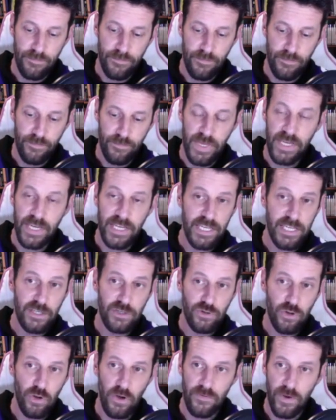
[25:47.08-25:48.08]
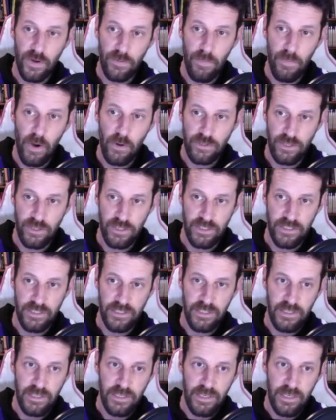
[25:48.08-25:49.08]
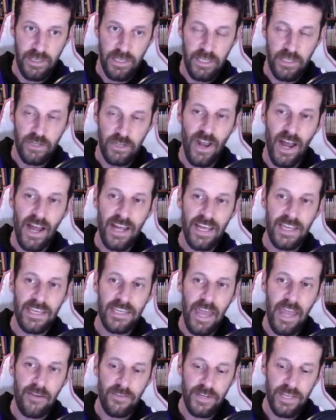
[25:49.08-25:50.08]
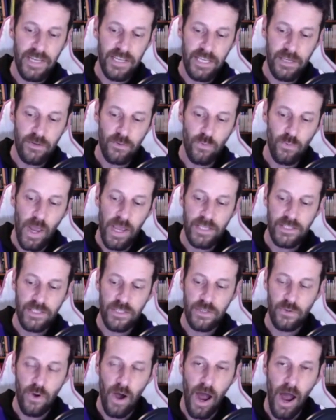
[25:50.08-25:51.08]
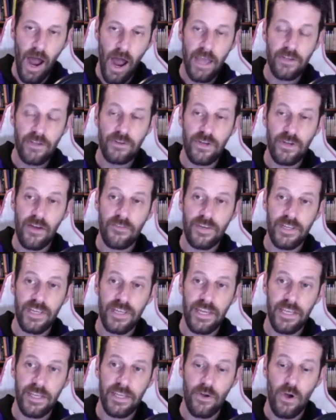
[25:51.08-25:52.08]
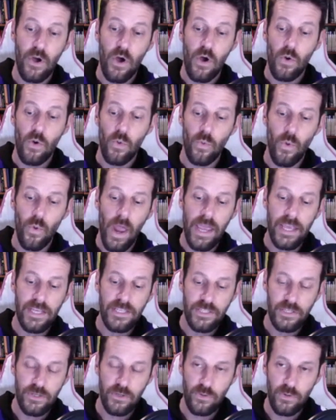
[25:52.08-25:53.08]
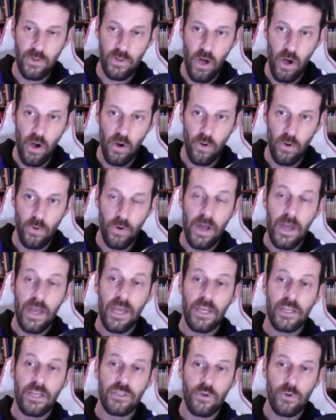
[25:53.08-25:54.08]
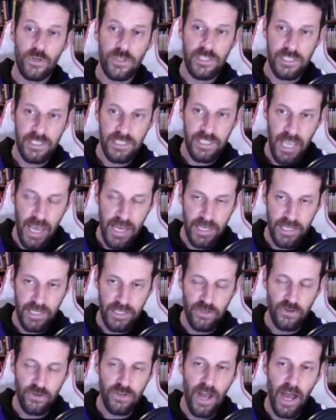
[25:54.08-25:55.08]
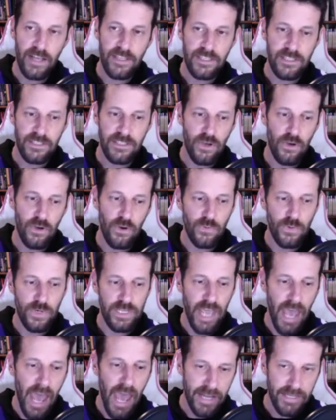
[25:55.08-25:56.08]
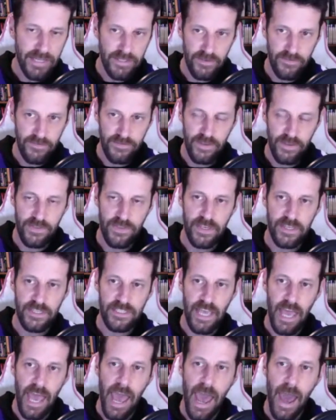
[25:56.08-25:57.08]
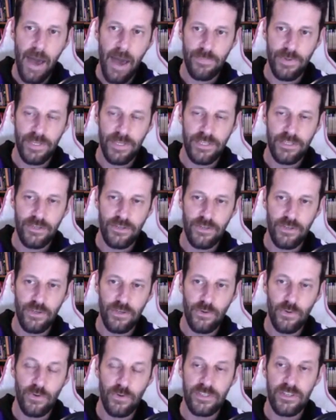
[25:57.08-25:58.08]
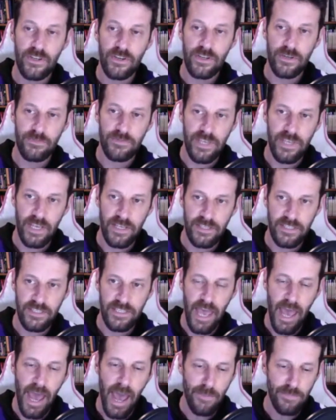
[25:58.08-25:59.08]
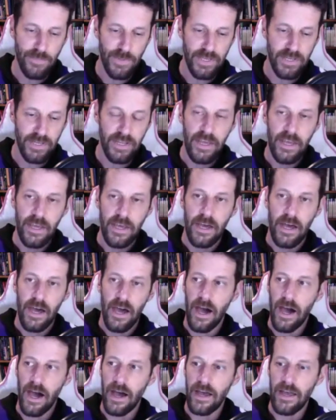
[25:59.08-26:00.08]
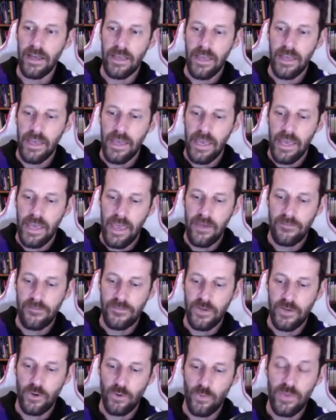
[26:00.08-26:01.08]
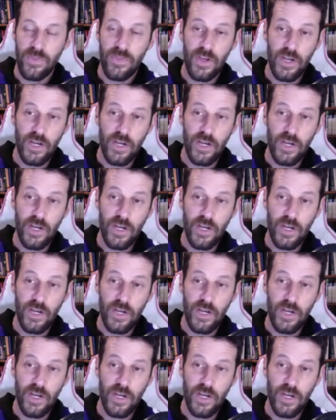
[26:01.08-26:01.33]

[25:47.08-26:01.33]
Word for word: being in control of your emotions. You're not never getting way too high, you're never getting way too low. You're steady. You're not so reactive to things that happen to you, circumstances that happen. Uh, if you're with a